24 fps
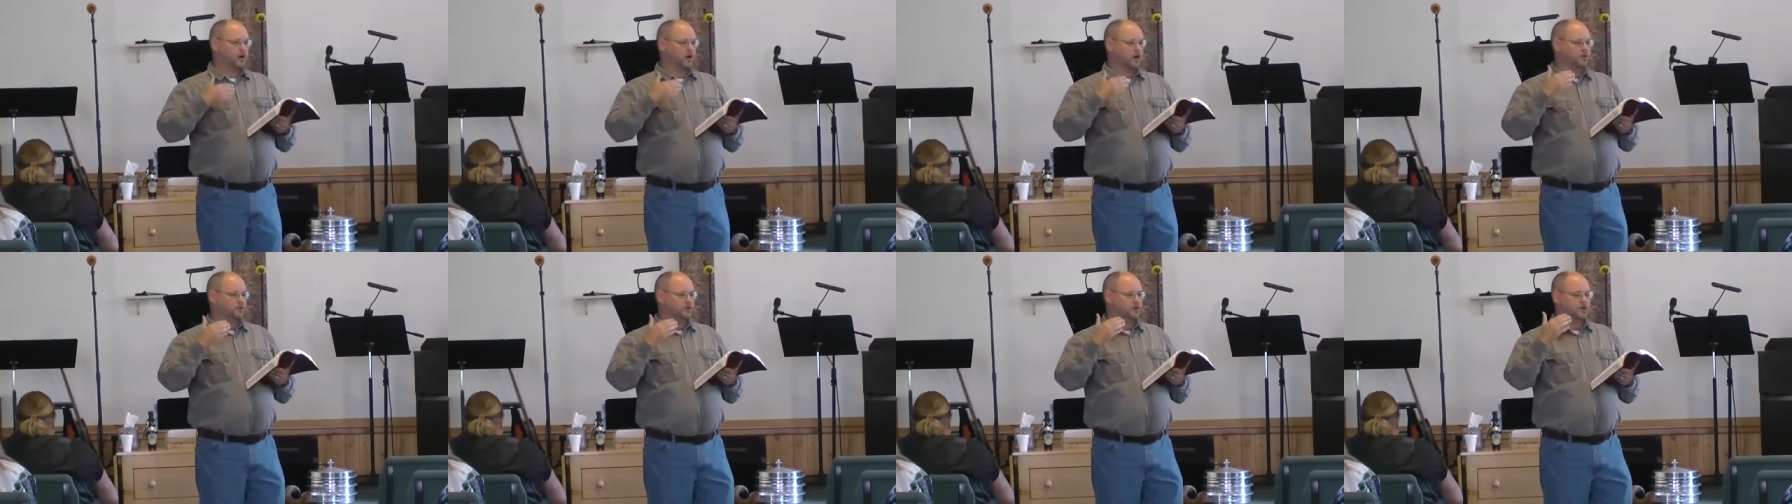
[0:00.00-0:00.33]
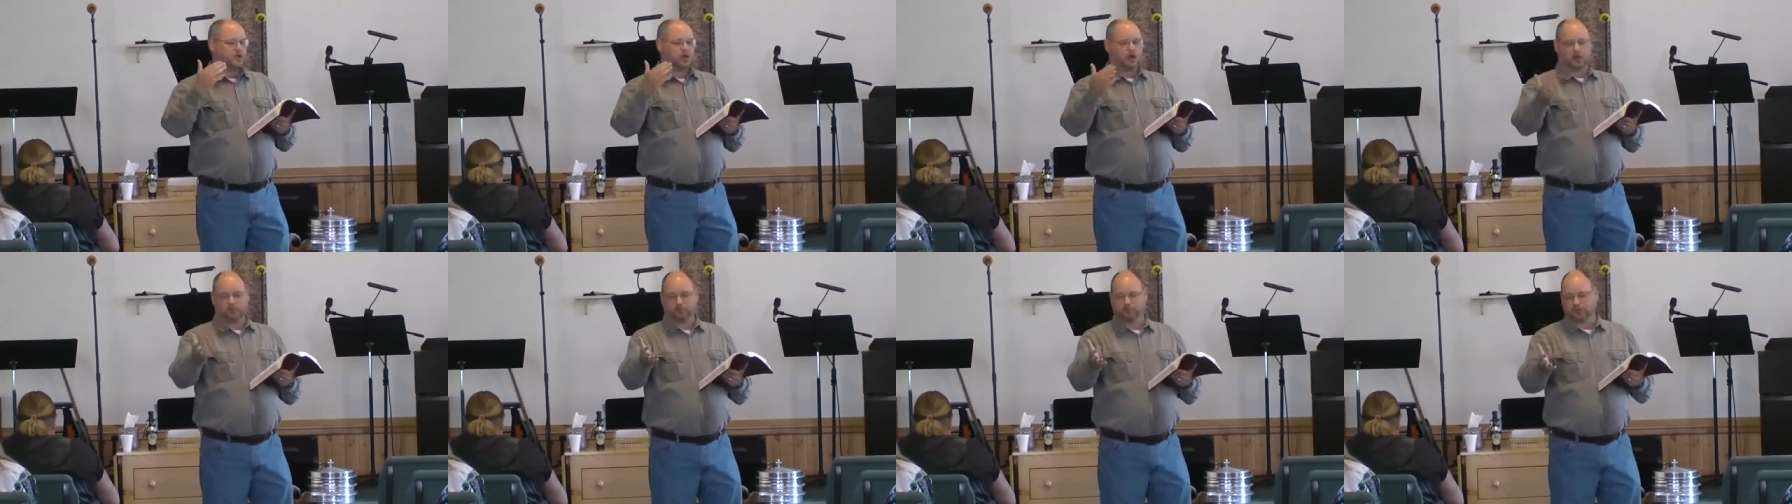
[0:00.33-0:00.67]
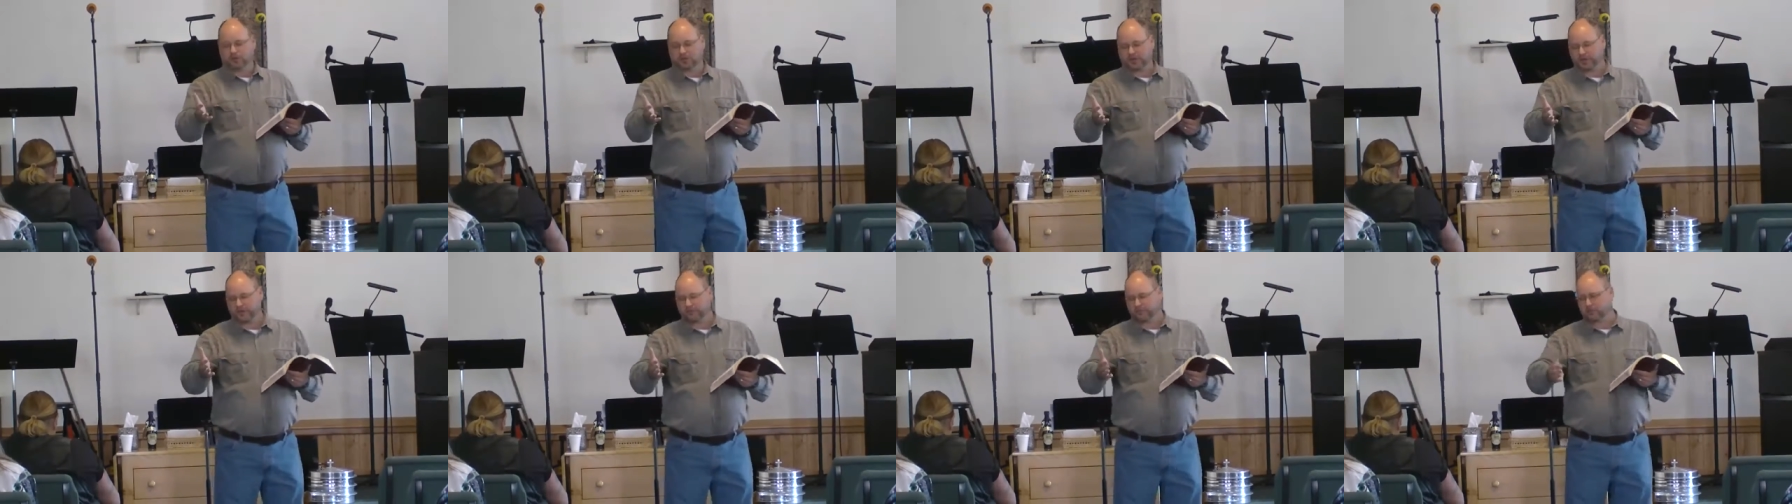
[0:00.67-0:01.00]
on the
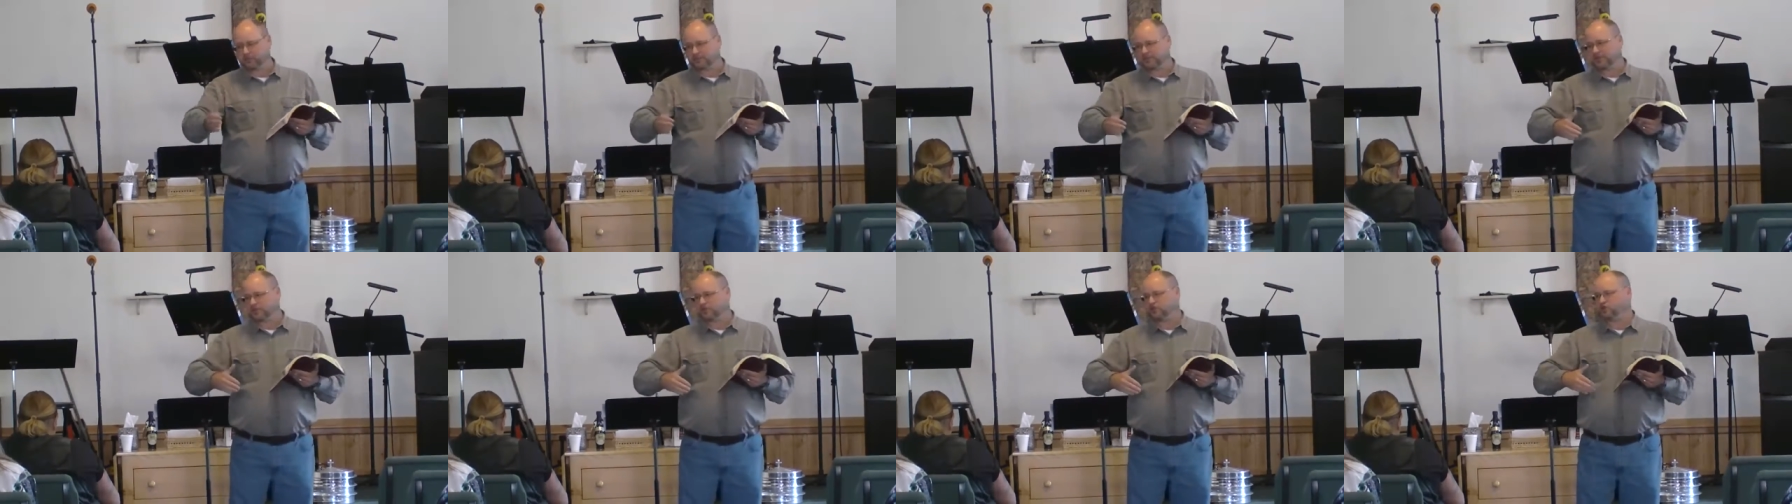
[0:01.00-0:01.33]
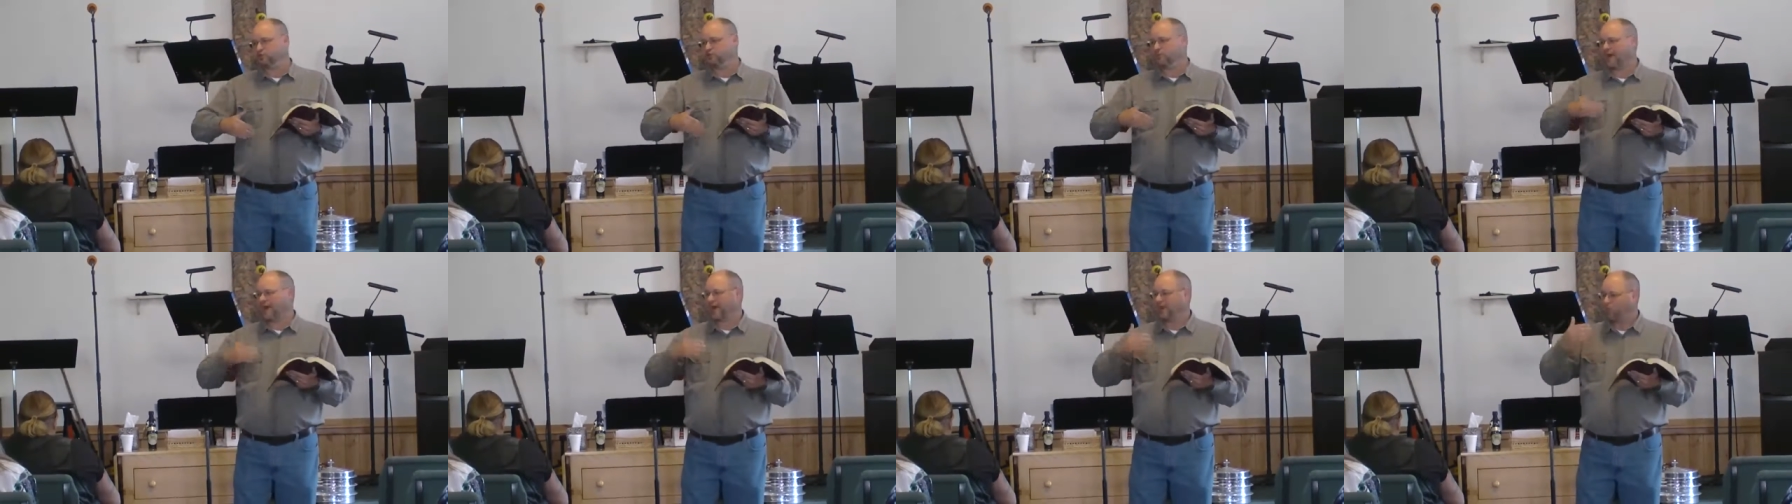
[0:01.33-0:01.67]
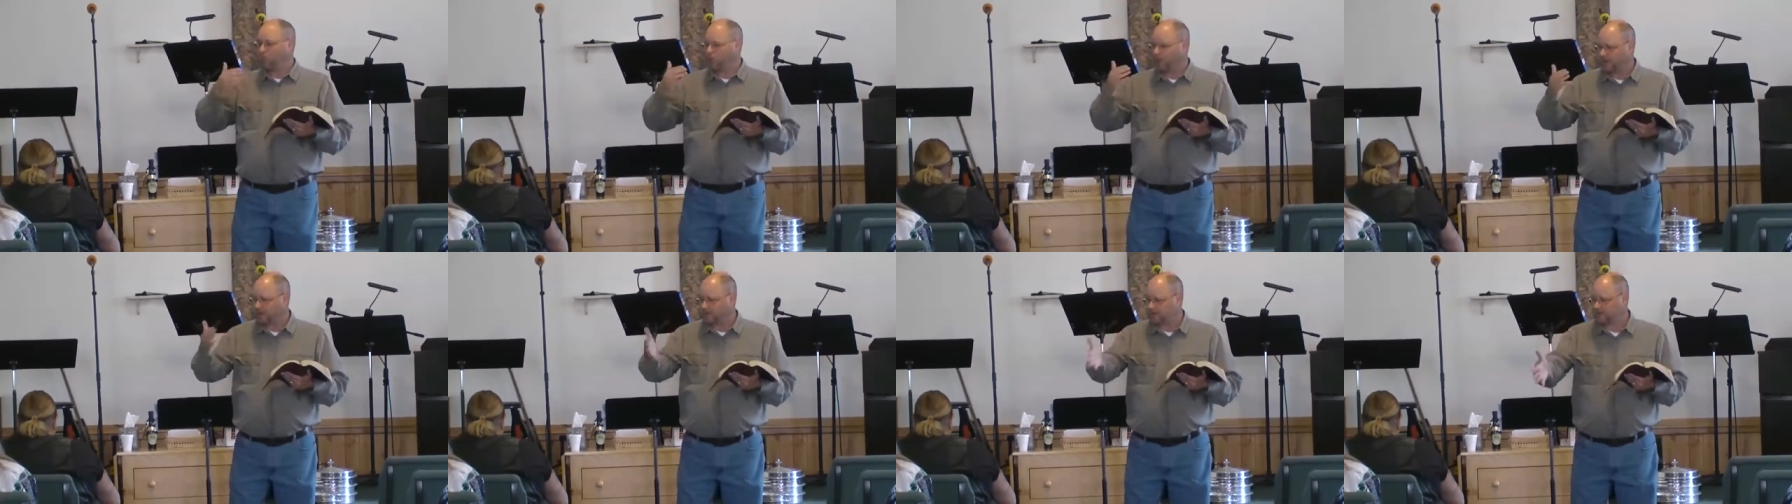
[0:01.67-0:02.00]
unbelievers, that you
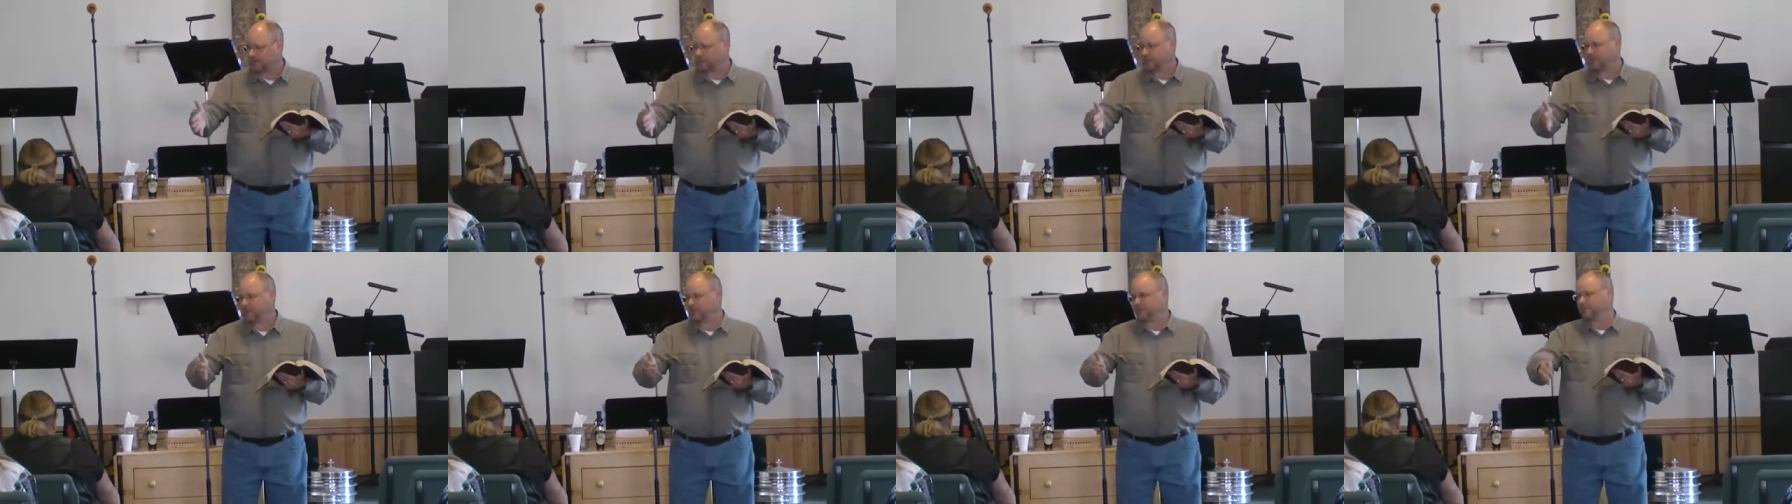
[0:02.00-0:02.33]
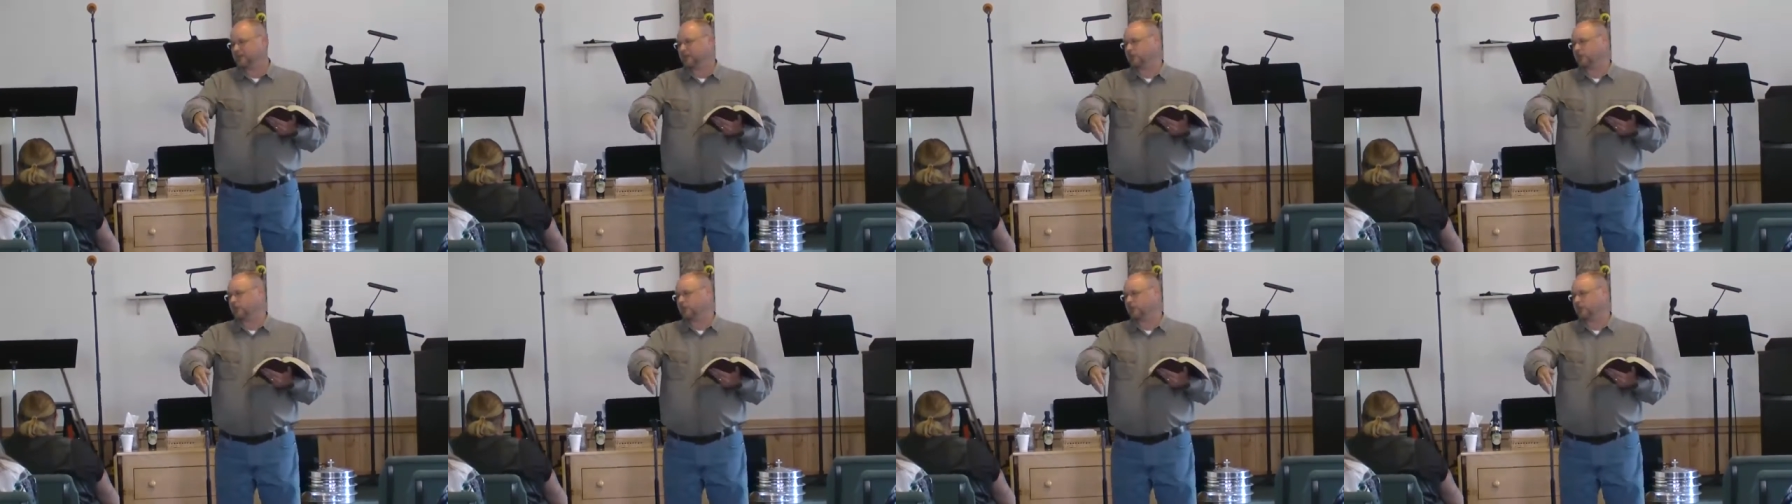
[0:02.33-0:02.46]
might win some of them,